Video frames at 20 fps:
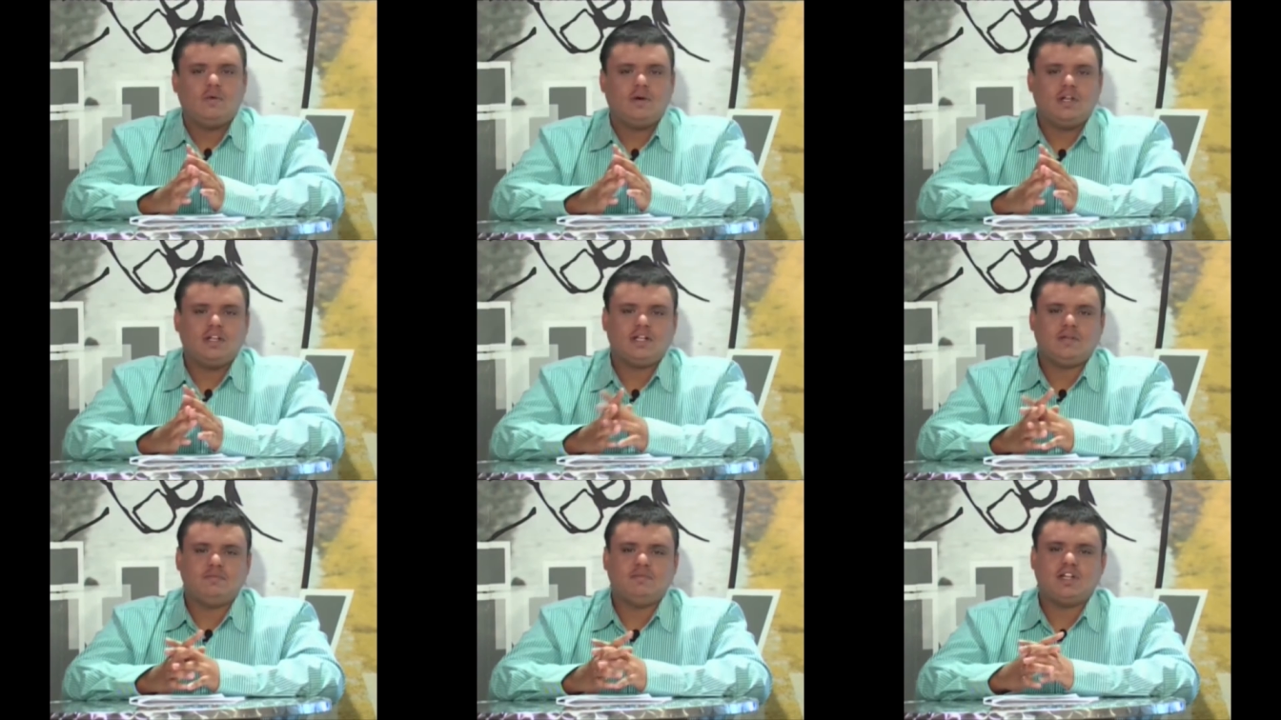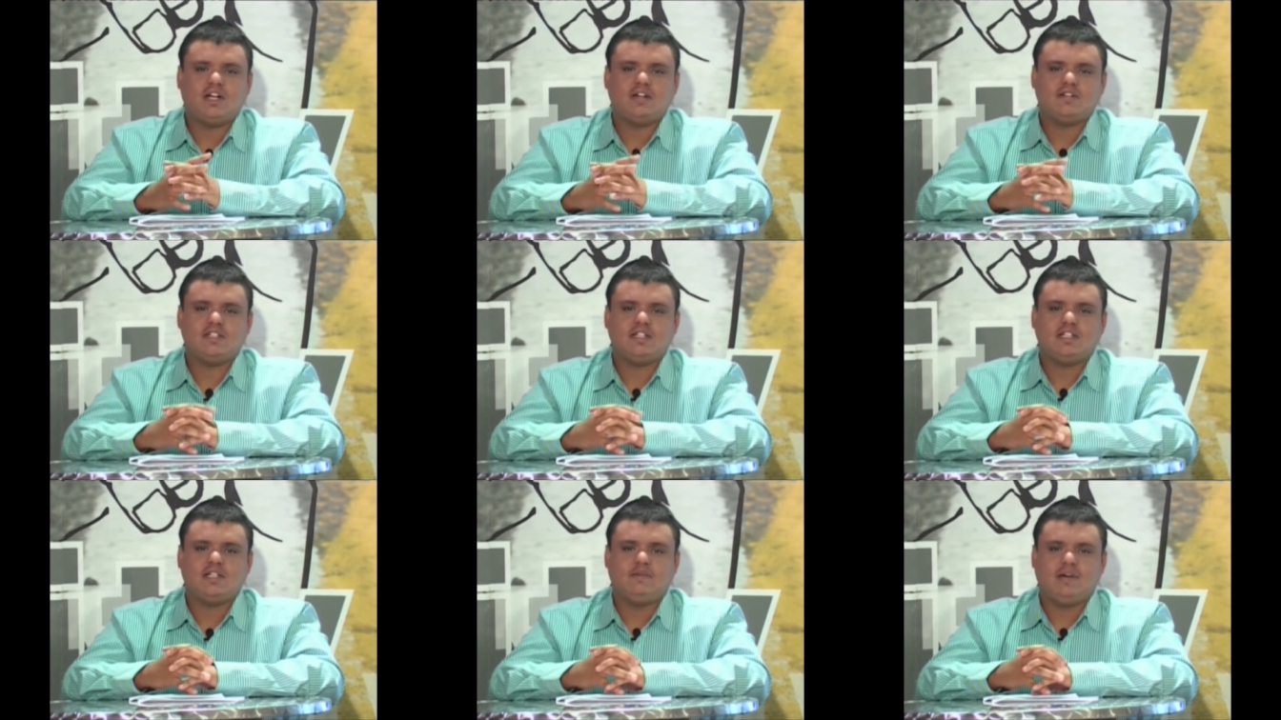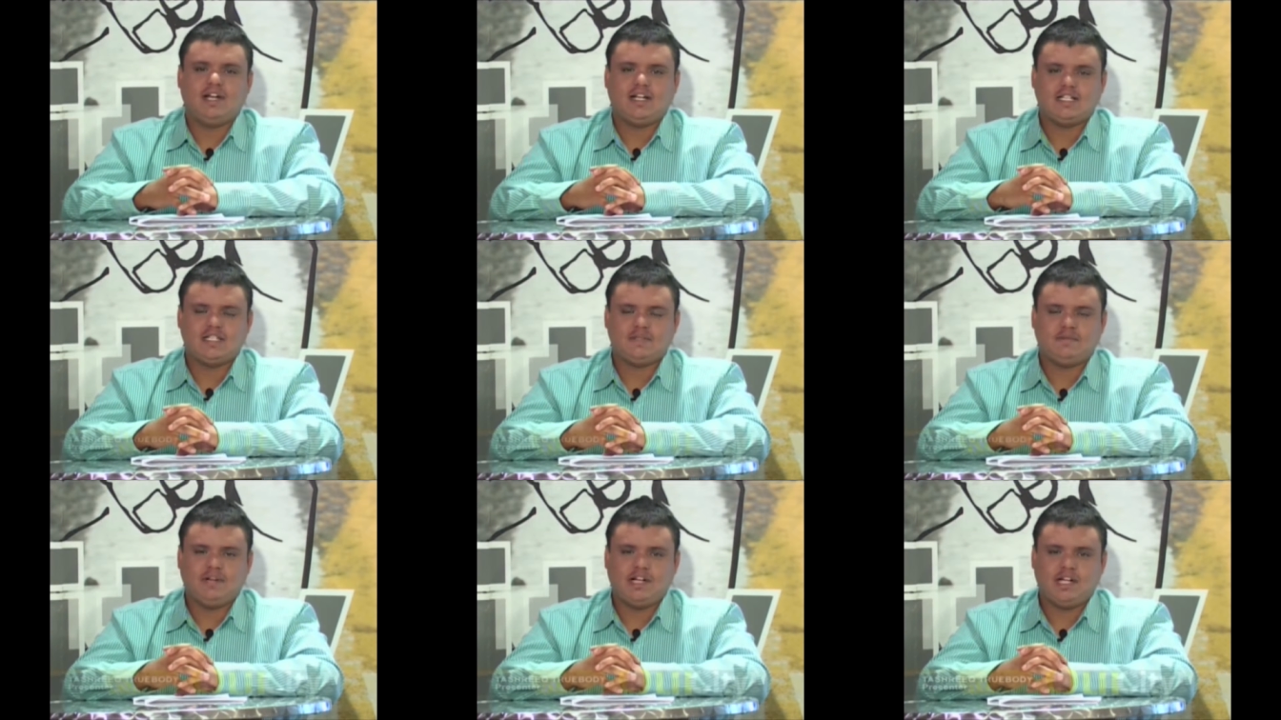Welcome to Our City
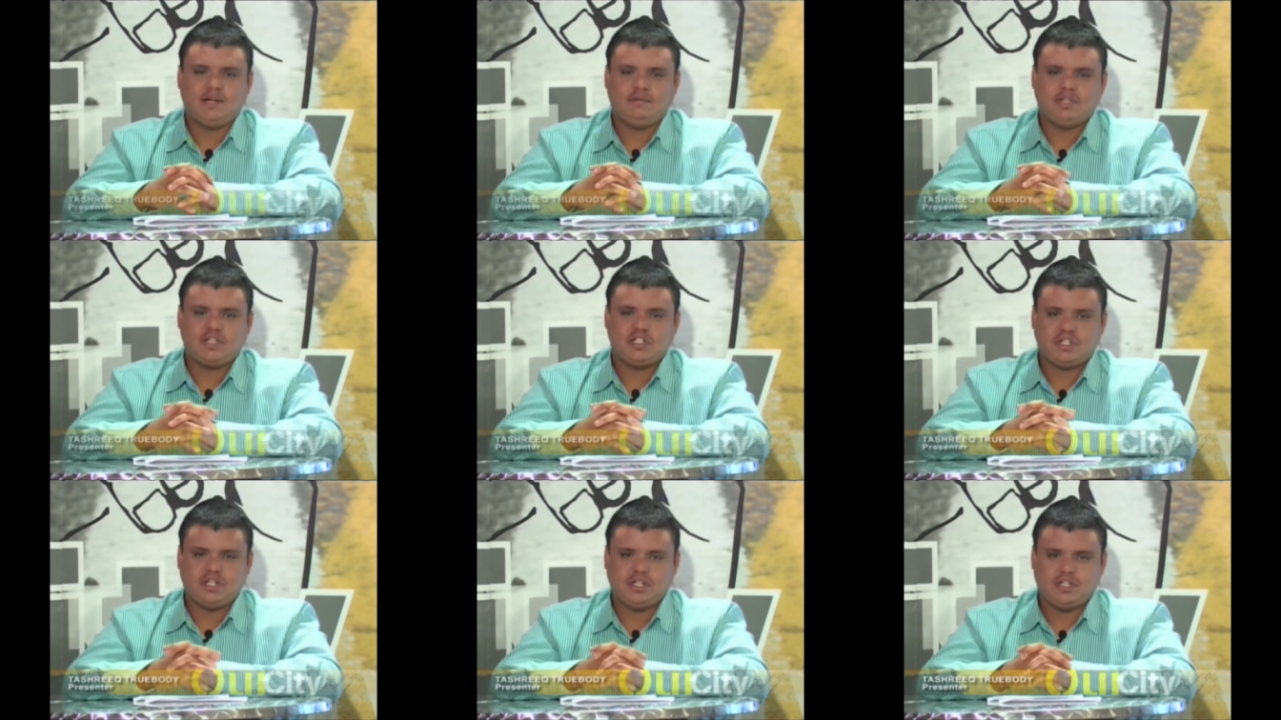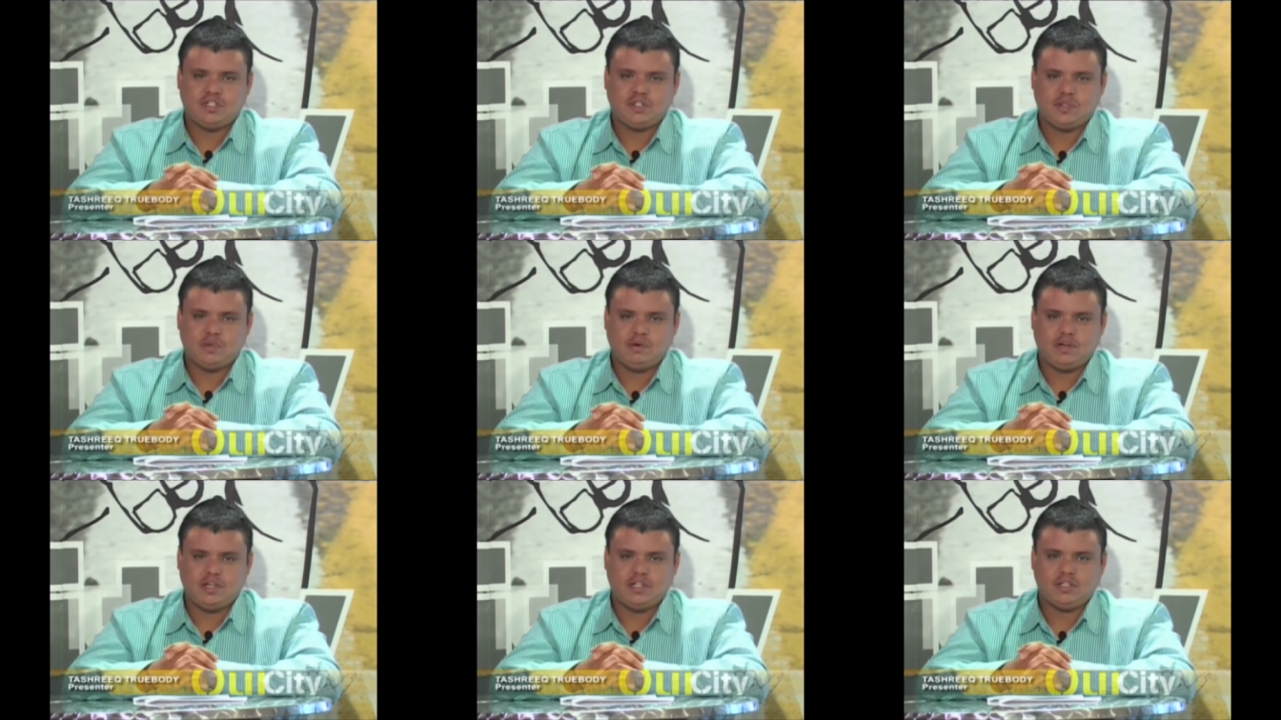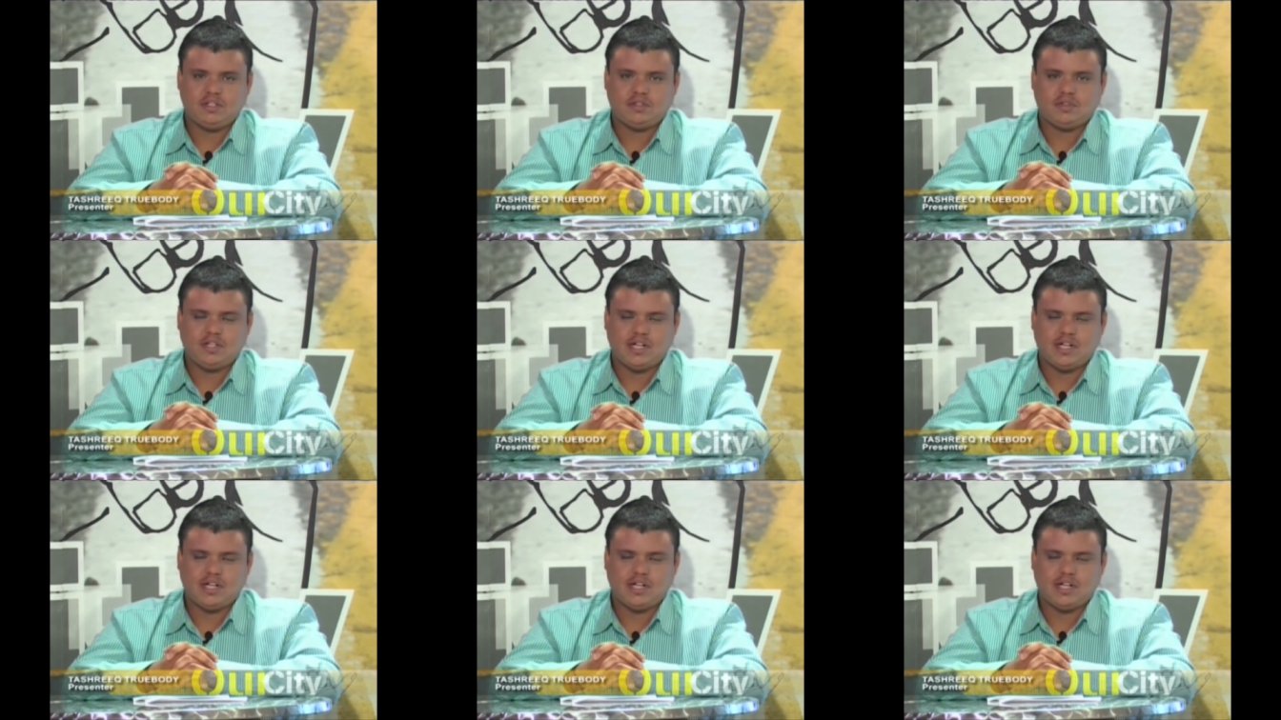Matters. My name is Sekoetlane Phamodi.